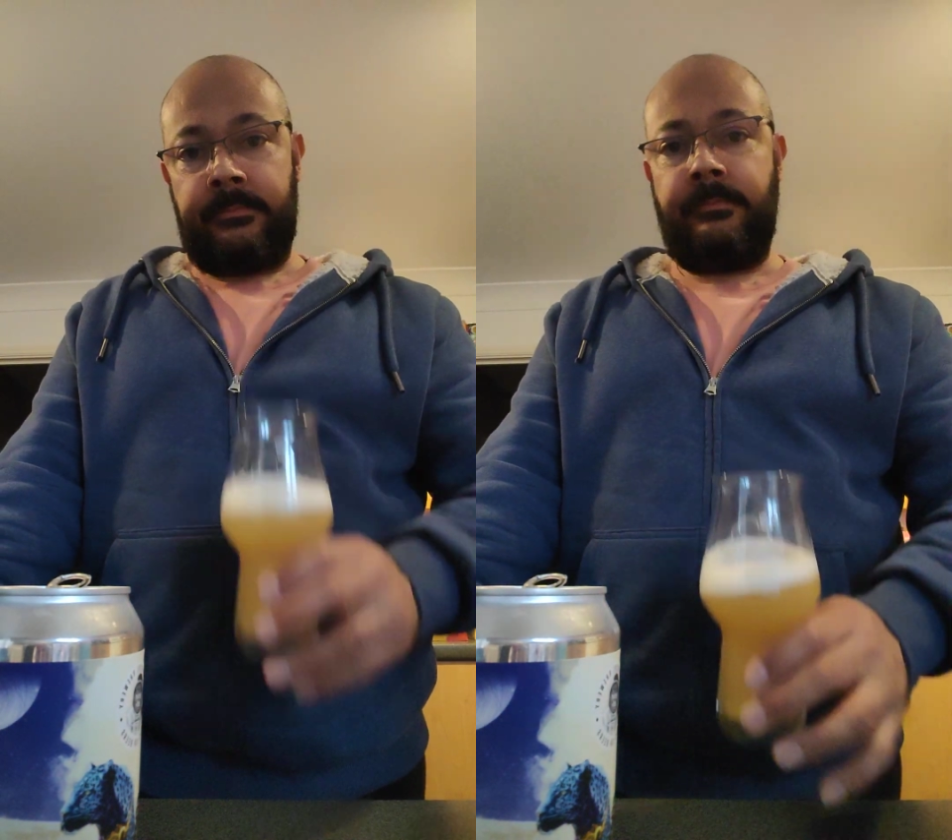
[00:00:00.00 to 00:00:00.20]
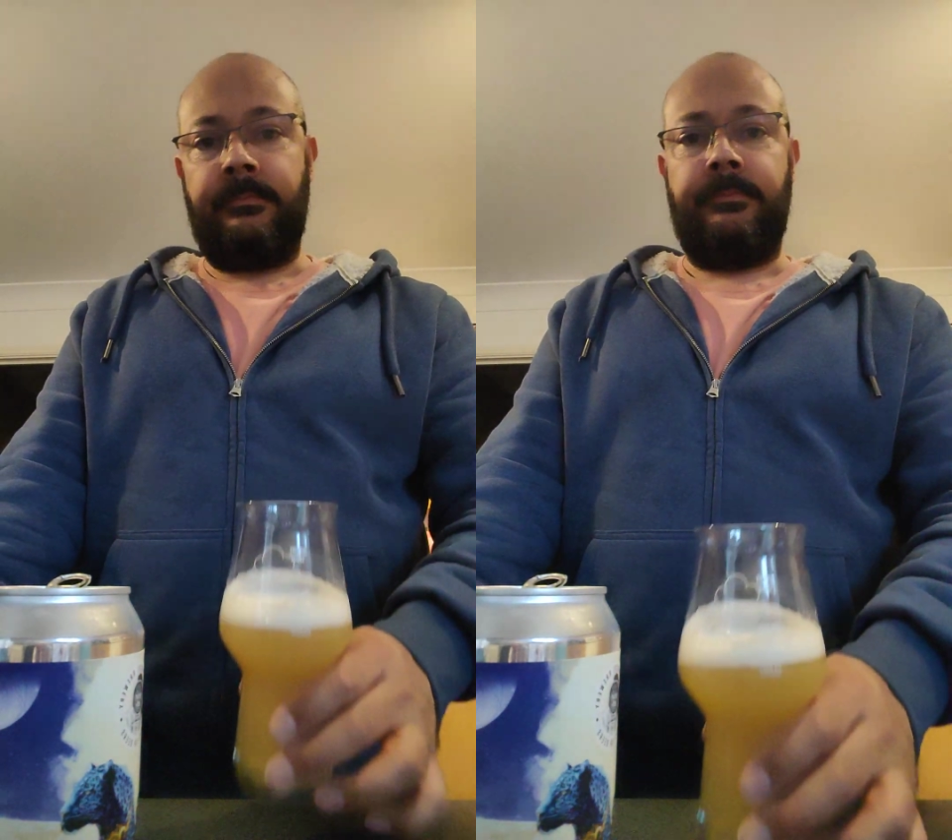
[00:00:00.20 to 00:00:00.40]

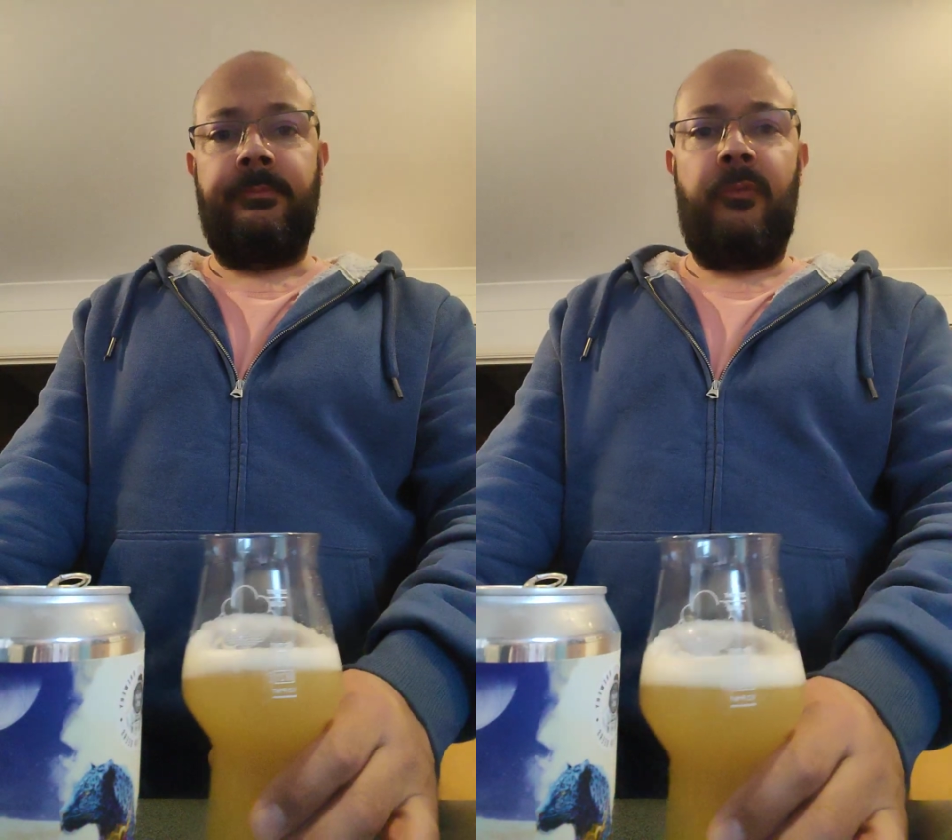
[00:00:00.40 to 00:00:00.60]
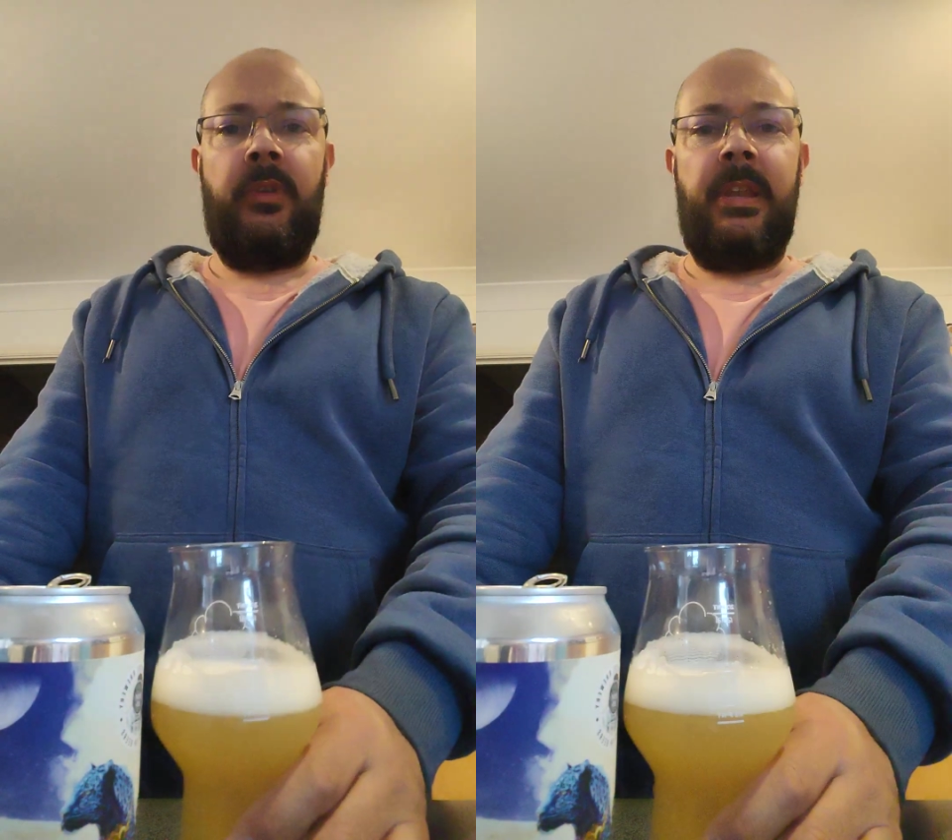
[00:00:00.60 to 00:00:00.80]
Hmm,
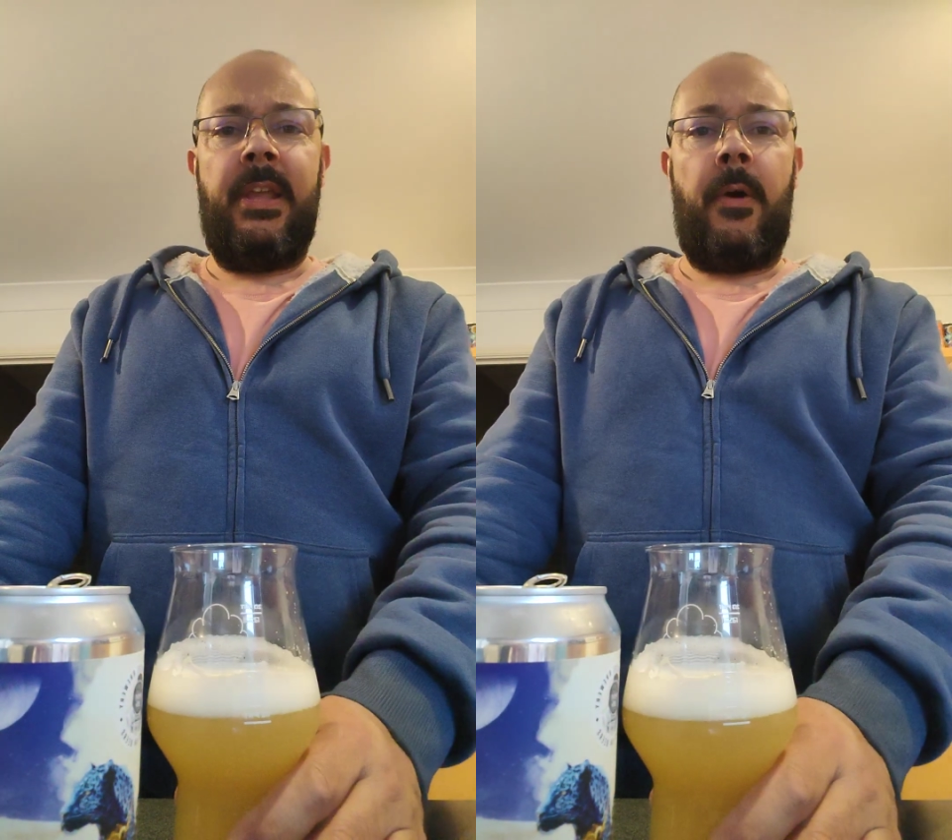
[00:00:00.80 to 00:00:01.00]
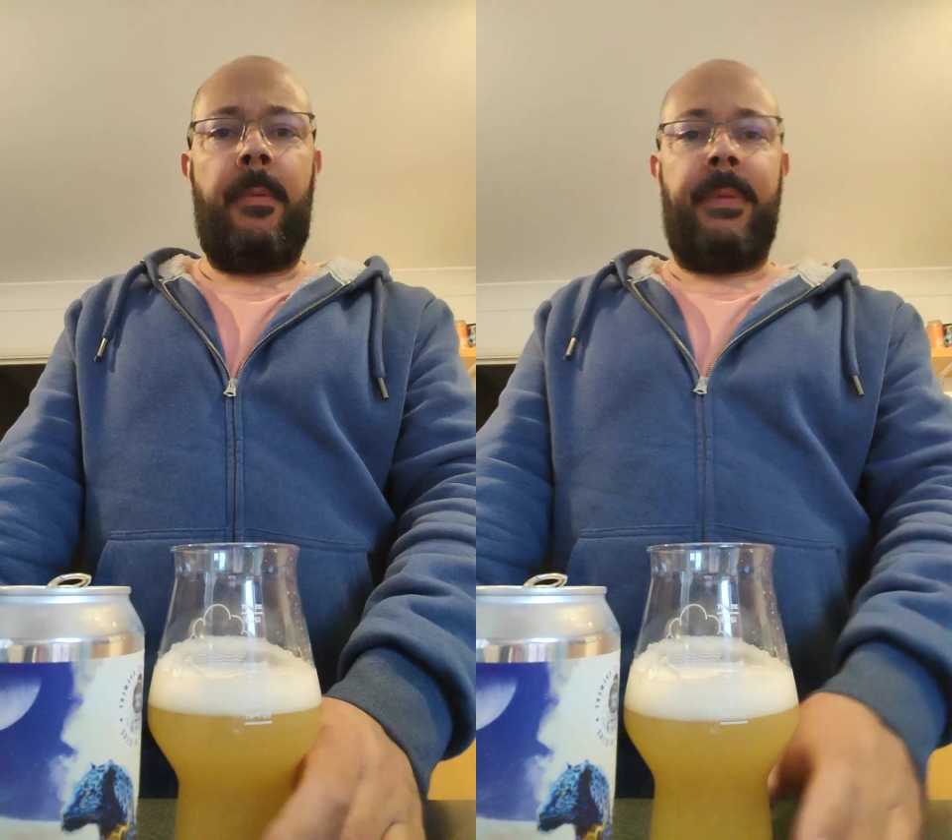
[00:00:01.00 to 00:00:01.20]
really
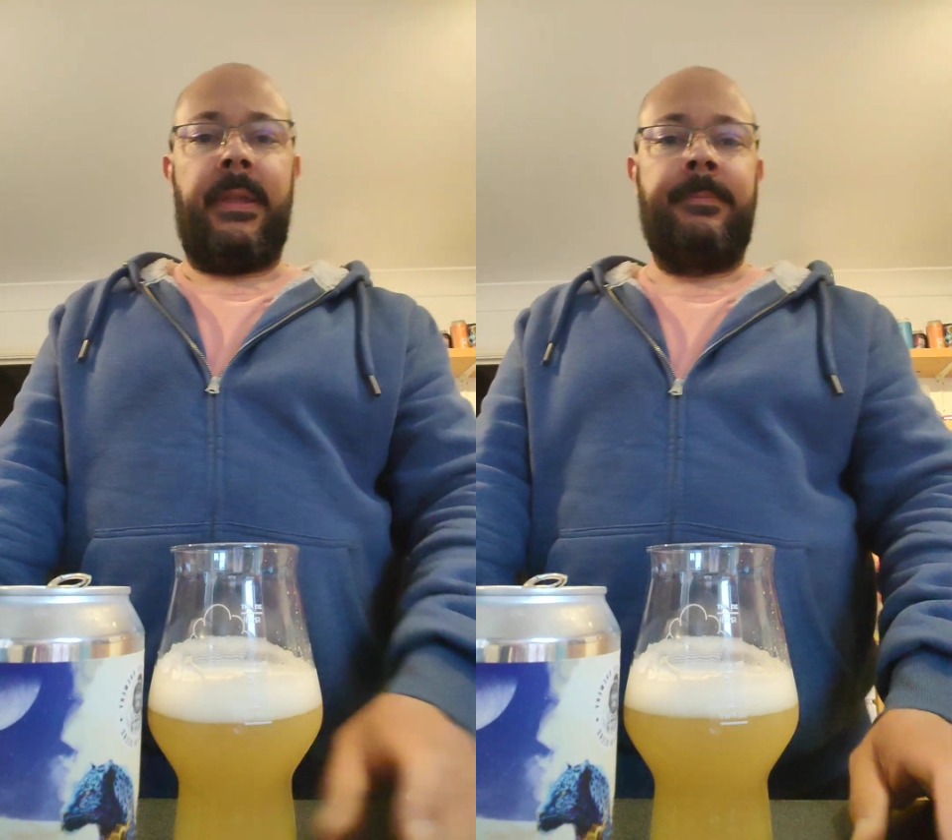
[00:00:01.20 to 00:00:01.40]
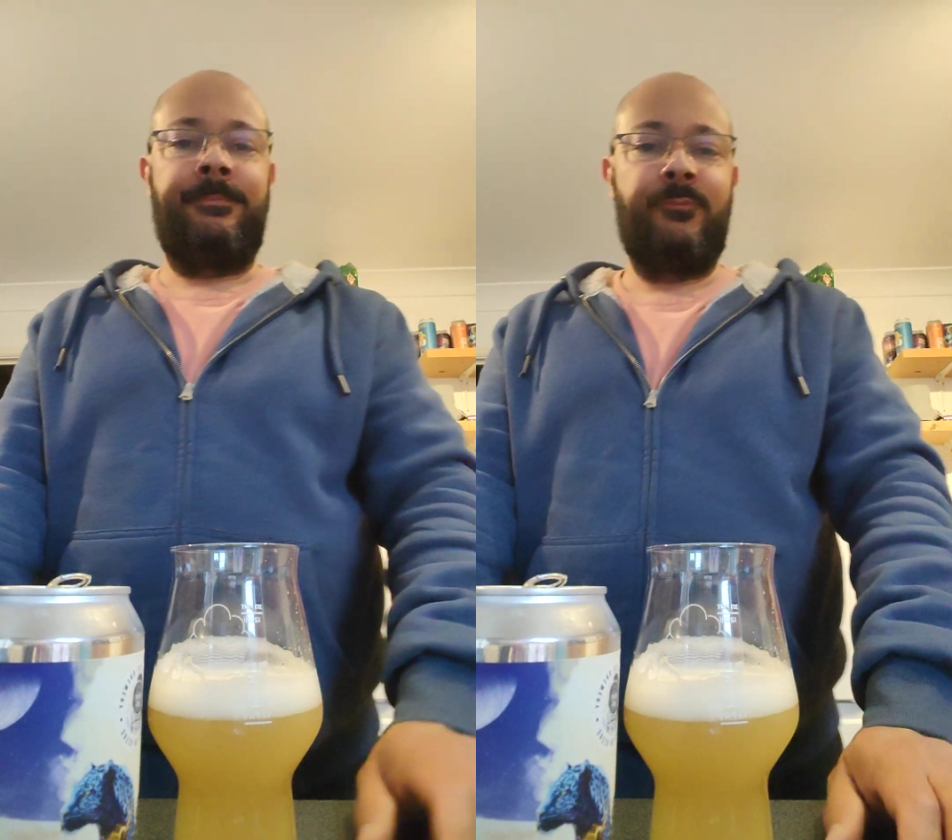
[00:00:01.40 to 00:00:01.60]
hoppy,